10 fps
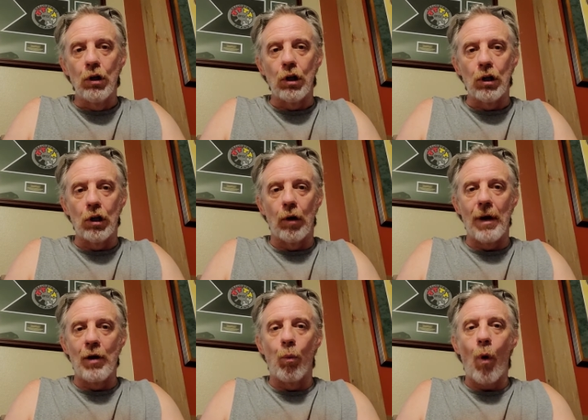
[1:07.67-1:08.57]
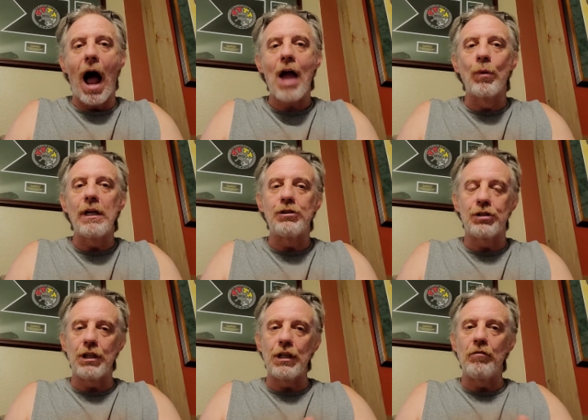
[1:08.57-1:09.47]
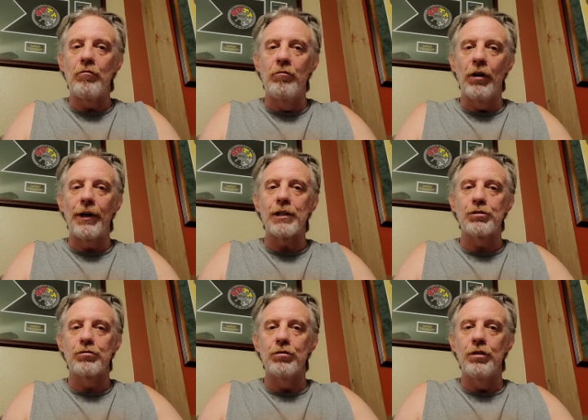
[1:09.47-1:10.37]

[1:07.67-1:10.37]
and why we see various